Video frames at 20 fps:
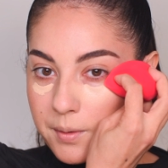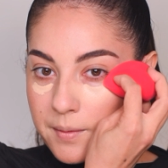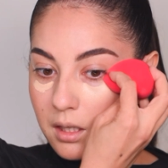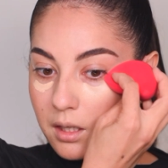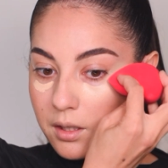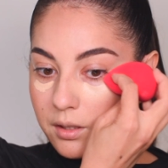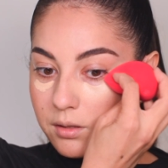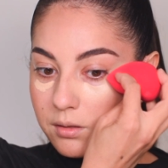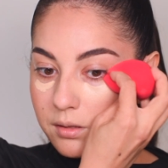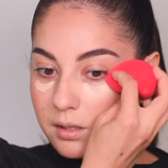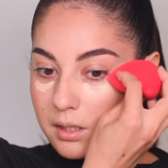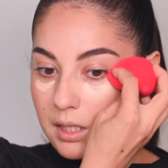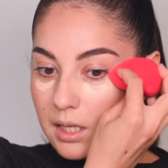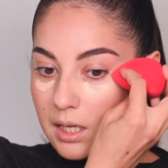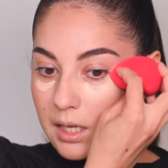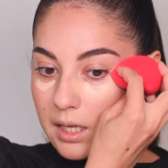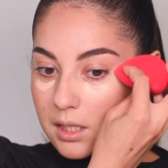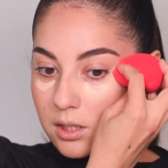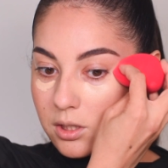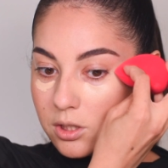I'll use the
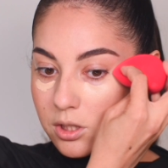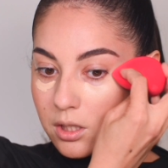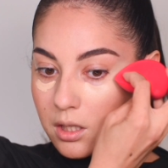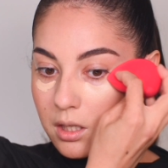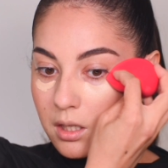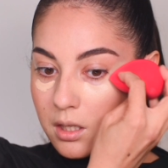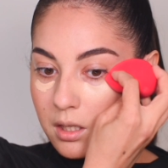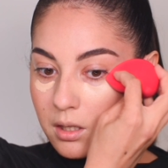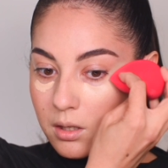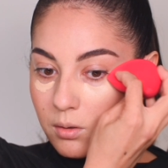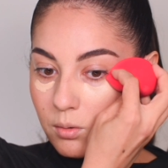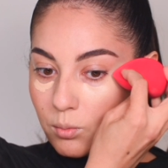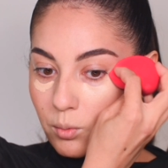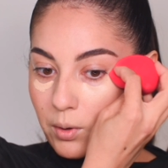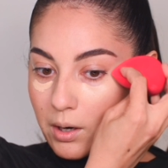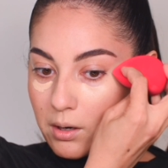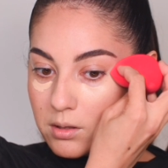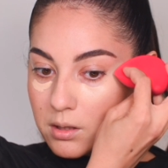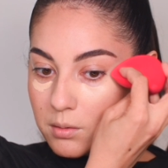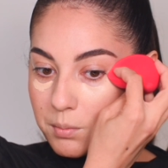edge
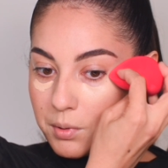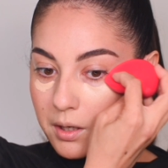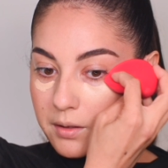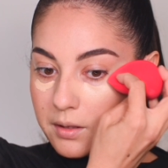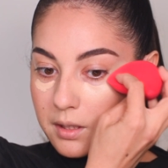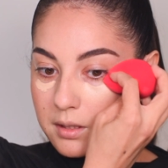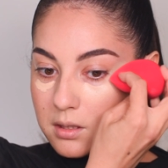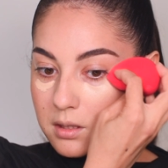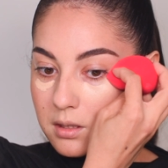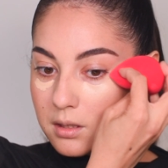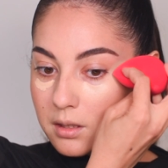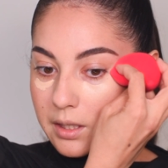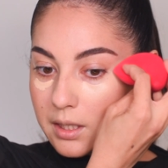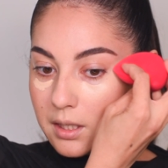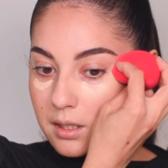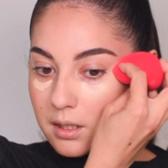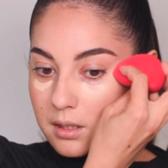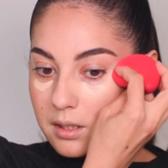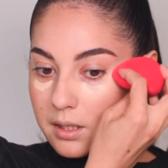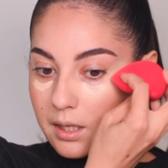rounded part that's like
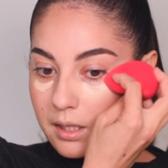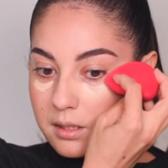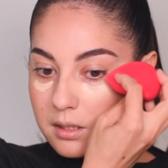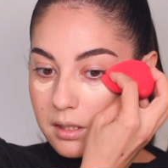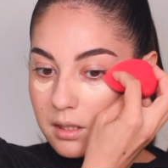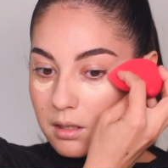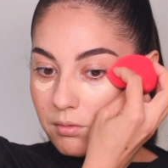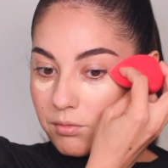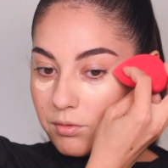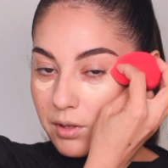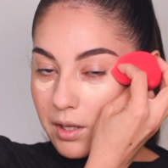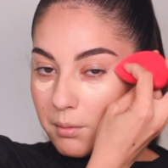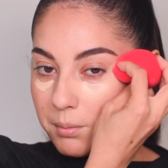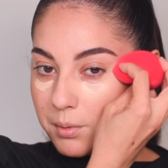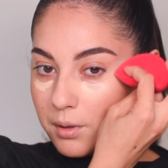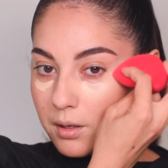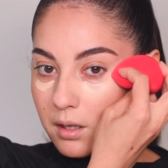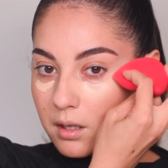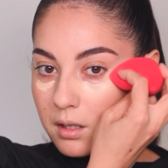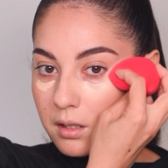next to the flat
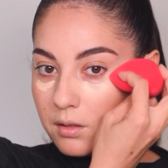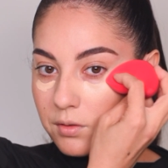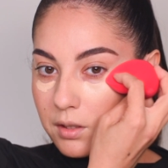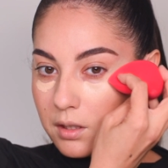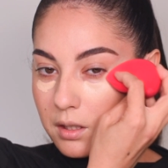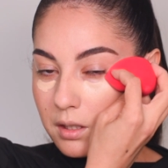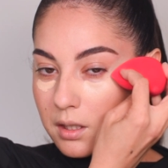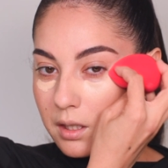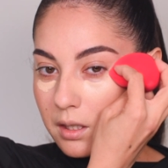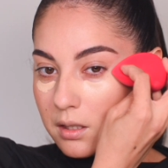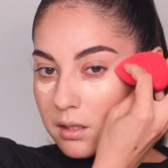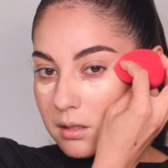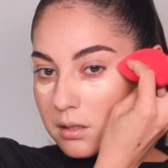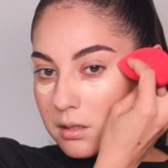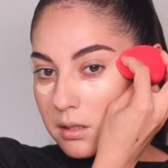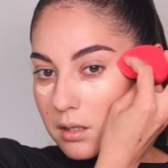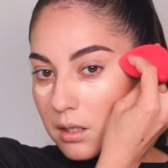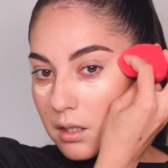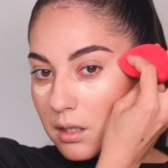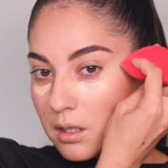part, if you could kind of
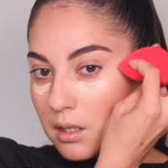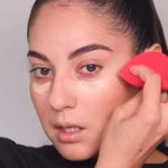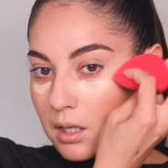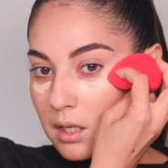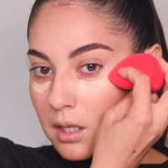see,